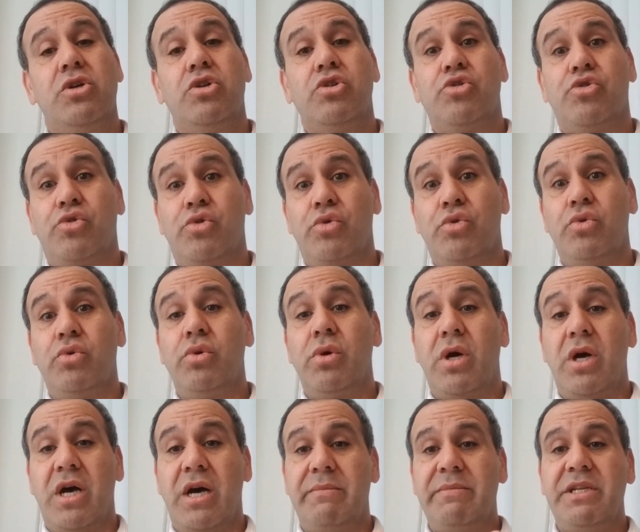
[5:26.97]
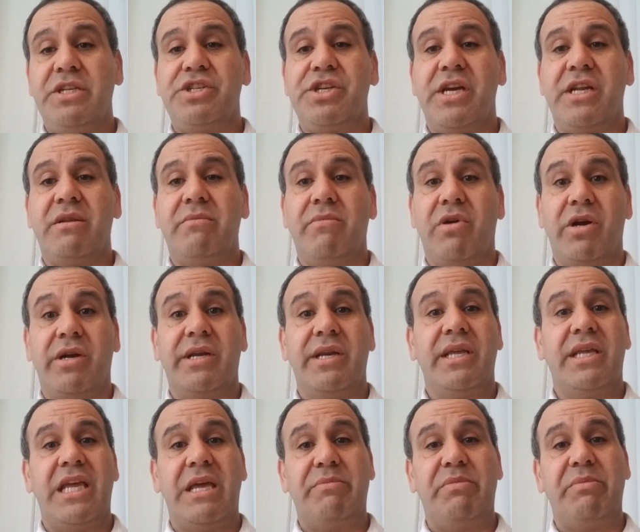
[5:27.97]
True omni-channel
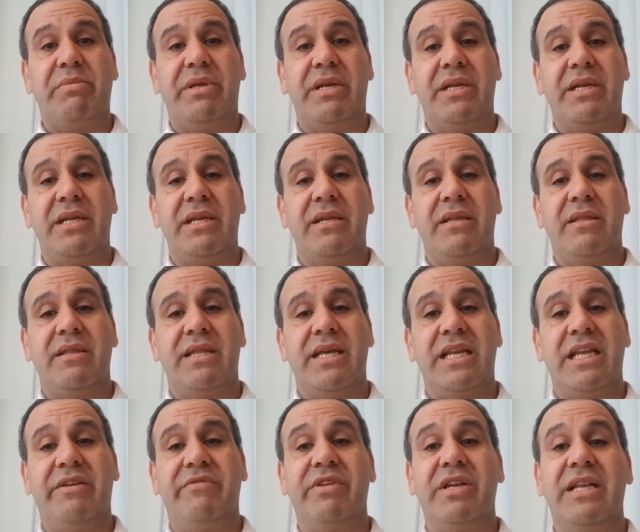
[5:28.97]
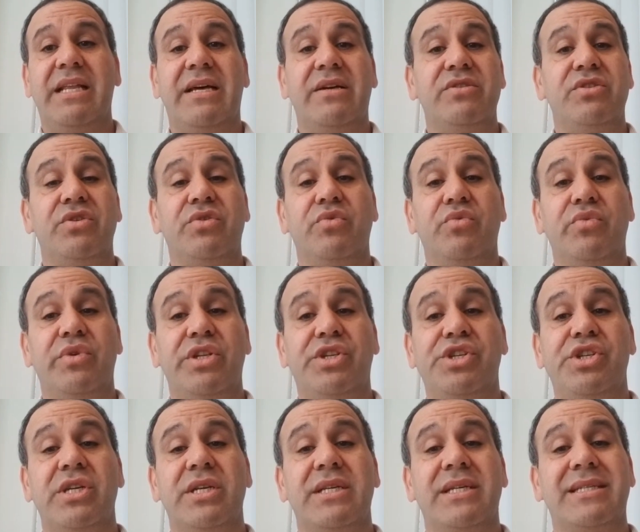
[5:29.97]
marketing capability that even allows you to
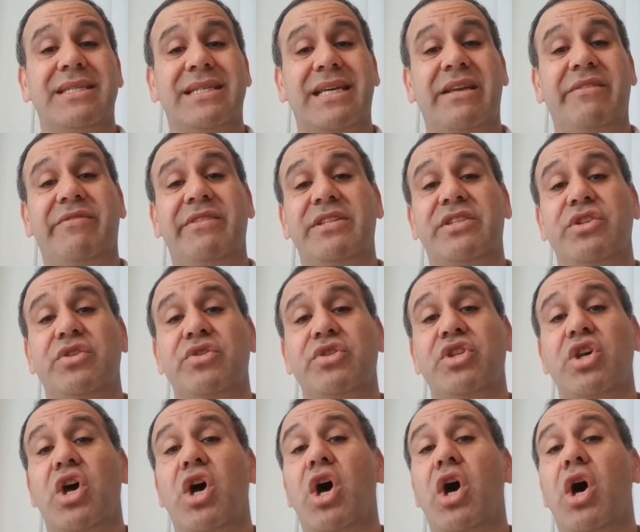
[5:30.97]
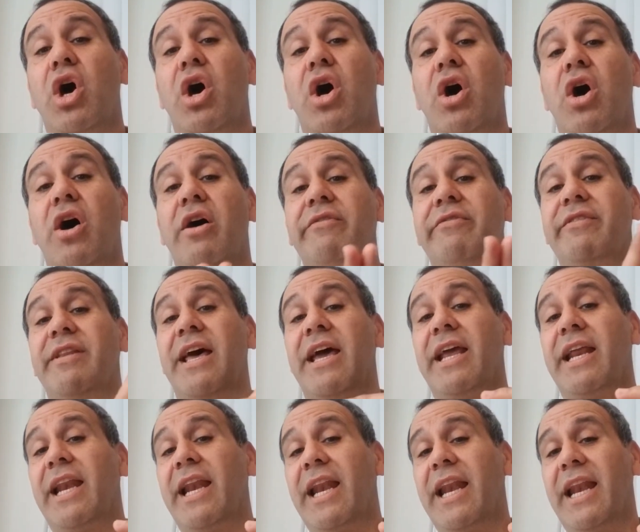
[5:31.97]
reach site visitors offline
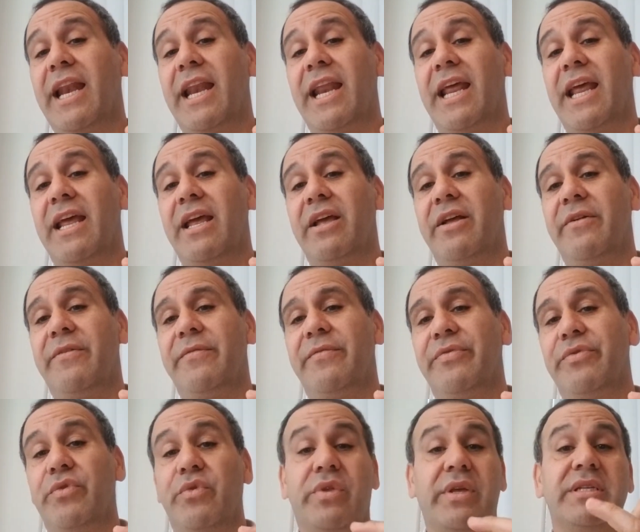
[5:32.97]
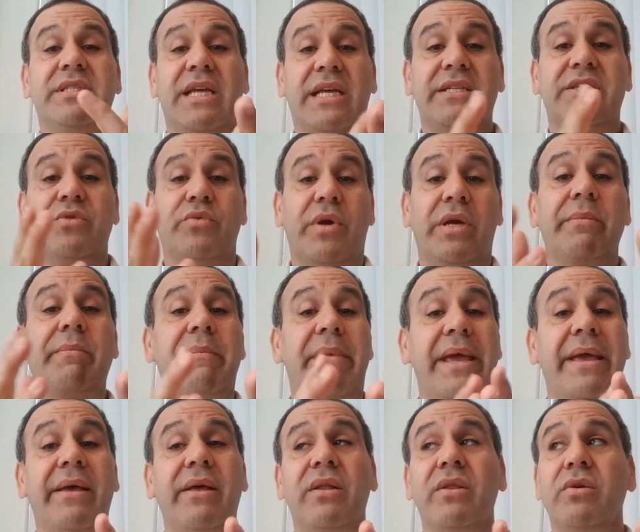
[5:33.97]
through things like direct
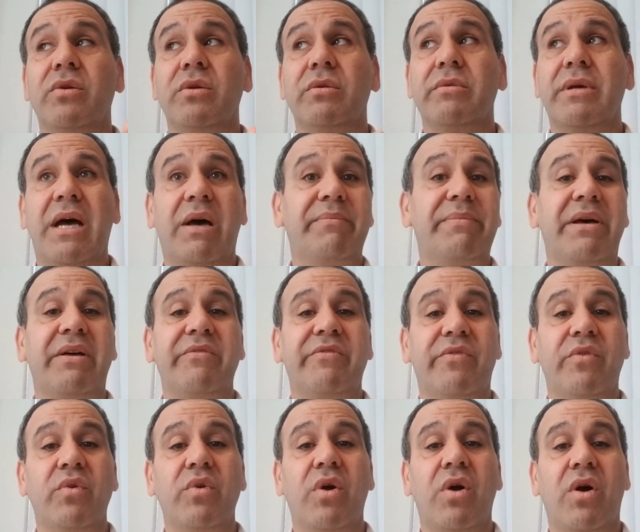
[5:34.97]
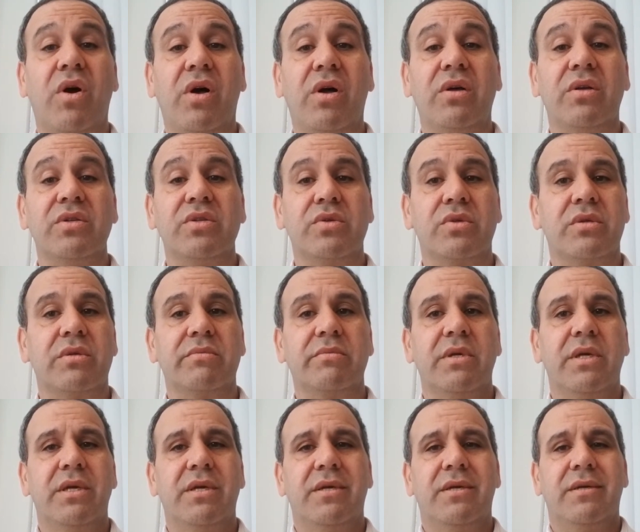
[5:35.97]
mail or outbound phone calls or
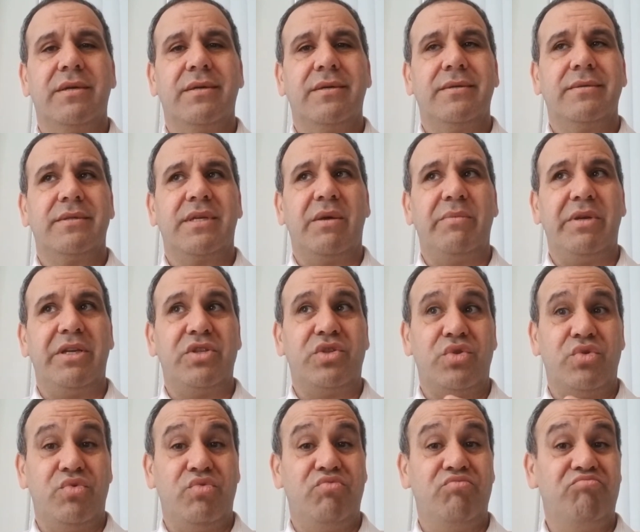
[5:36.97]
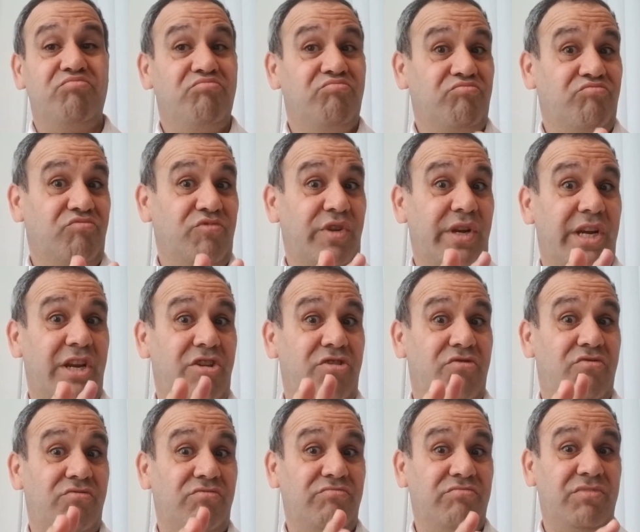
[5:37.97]
coming soon radio,
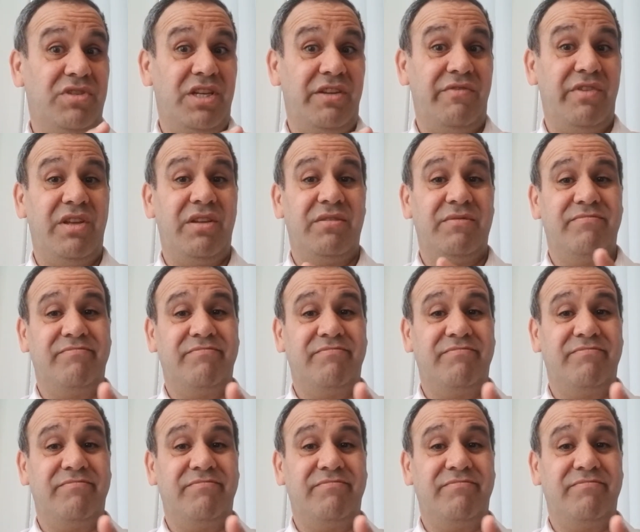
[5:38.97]
TV.